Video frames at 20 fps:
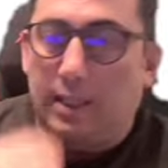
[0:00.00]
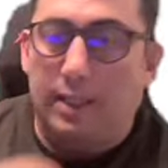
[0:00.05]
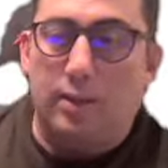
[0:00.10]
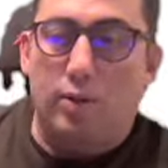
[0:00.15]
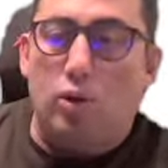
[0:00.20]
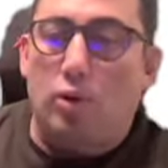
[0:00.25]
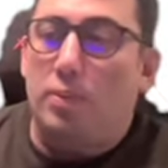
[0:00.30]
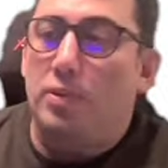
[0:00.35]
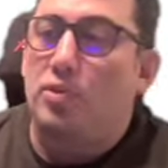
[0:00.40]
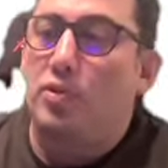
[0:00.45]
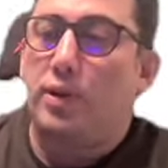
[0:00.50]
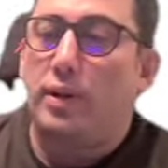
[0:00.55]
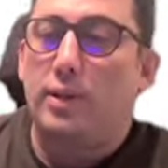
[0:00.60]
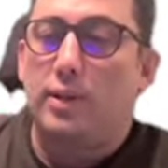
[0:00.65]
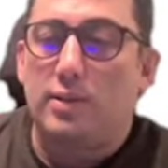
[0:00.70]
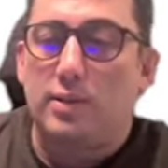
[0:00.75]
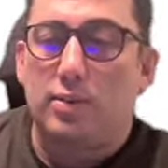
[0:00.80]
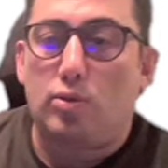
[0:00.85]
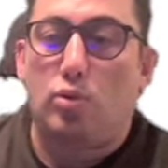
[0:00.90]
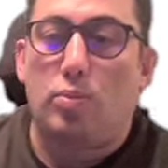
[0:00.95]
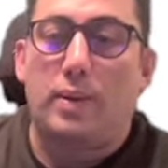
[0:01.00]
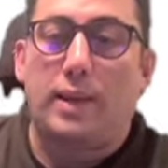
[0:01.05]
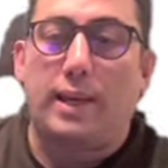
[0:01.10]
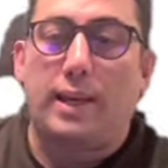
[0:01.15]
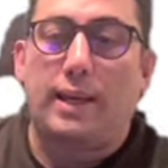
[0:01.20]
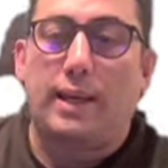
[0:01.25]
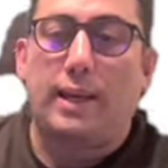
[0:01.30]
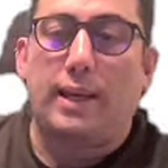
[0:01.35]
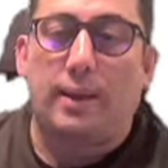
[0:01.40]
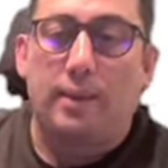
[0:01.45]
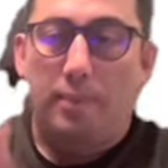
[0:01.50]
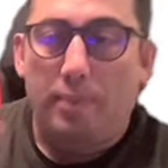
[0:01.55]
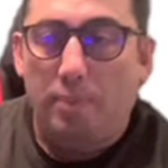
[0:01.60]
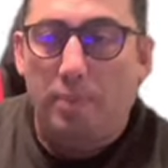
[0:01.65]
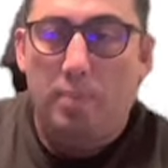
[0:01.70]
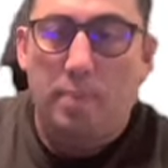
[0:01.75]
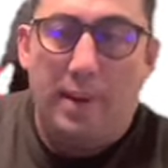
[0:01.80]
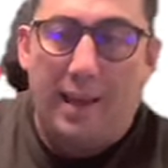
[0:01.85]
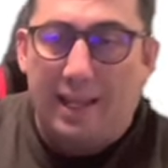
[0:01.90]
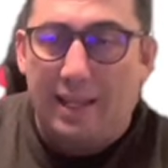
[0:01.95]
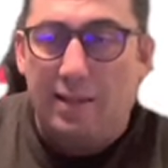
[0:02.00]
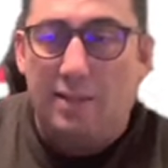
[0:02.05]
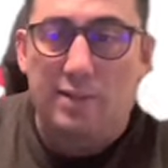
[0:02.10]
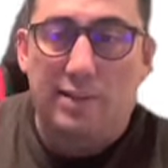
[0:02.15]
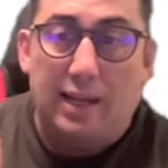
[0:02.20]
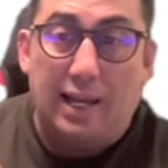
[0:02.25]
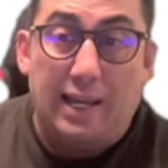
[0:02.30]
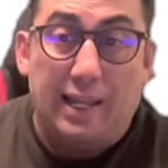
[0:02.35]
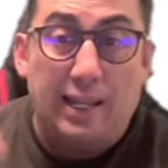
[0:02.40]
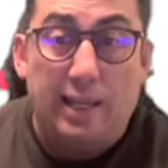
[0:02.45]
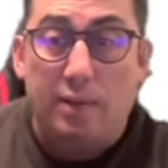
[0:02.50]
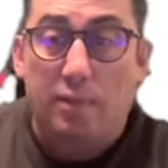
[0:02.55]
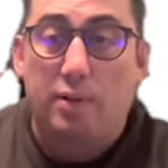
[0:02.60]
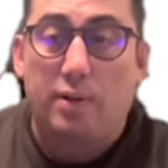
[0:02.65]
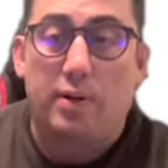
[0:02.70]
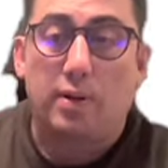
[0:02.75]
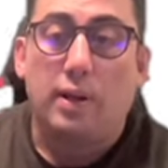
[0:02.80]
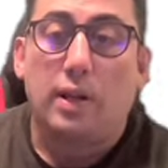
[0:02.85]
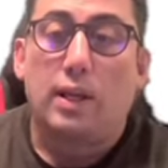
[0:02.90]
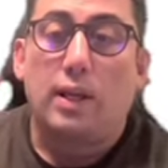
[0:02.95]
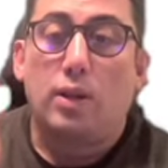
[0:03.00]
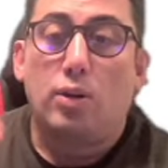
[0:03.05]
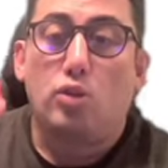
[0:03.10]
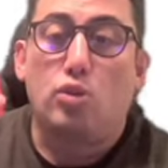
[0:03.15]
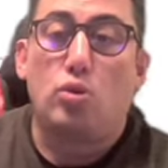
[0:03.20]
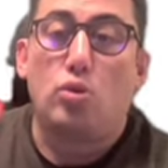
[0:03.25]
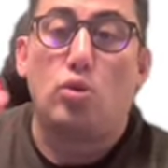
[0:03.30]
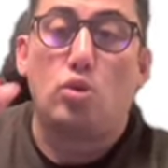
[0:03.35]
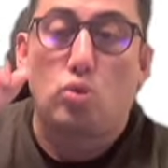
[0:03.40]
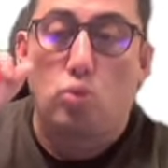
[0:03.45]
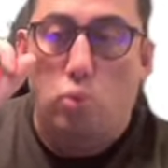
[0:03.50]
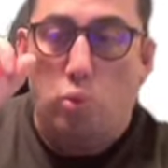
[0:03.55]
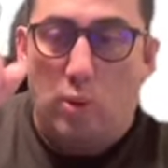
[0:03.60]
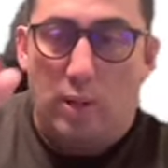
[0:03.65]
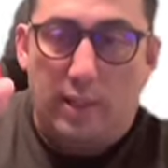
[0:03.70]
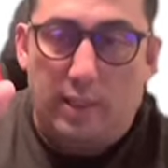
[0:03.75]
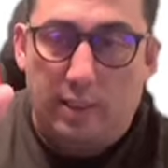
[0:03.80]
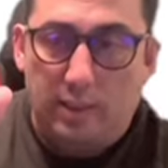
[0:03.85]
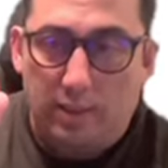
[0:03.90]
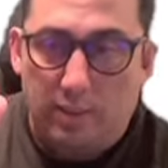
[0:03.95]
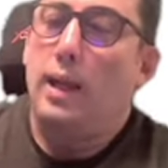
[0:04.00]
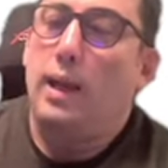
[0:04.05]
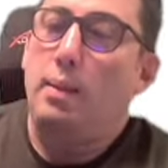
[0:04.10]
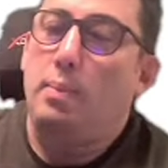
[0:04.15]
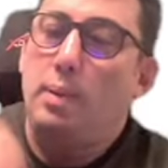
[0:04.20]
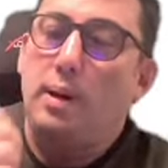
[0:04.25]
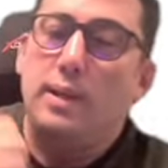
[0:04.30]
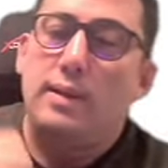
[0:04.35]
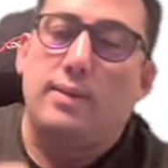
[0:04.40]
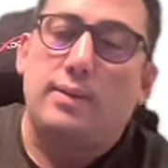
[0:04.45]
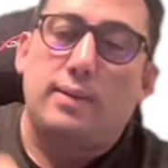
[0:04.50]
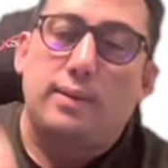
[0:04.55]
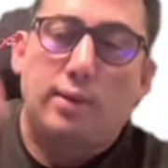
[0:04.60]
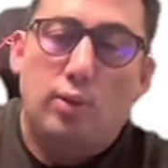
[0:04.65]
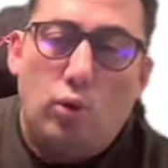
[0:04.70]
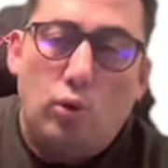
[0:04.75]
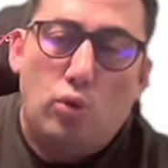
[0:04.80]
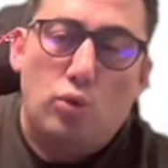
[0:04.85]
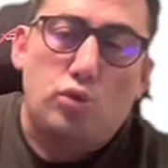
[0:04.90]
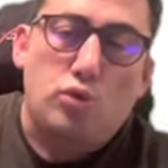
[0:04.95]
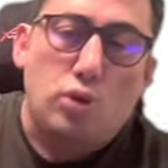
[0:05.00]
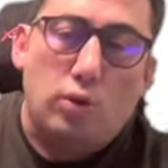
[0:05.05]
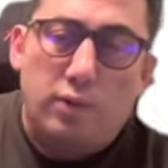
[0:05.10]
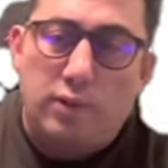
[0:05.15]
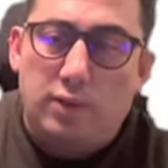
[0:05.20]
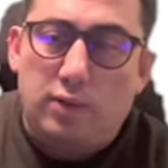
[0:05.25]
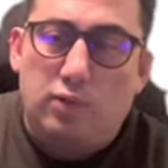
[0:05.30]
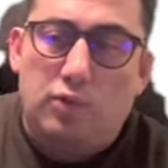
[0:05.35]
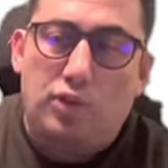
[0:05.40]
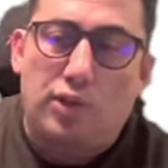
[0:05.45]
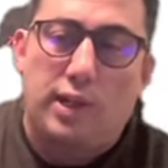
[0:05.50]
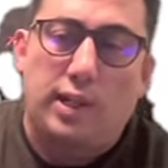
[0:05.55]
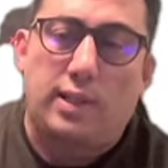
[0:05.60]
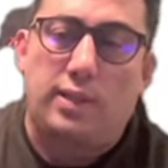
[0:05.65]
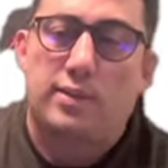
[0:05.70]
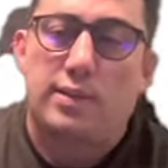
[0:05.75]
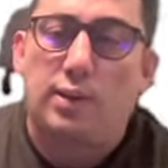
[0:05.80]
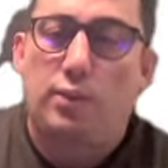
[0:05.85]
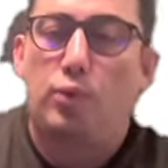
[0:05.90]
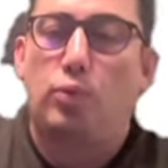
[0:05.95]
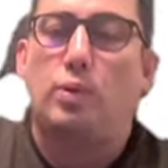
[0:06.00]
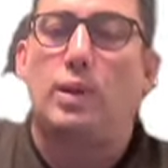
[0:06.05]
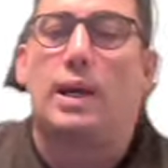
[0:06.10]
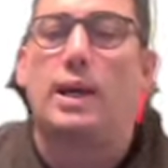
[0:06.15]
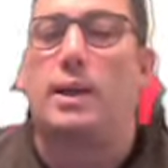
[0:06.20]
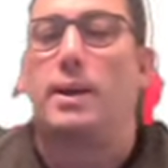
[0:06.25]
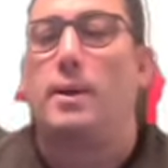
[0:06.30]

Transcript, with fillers: copy traders to make a balance i never choose one but conservative traders if you like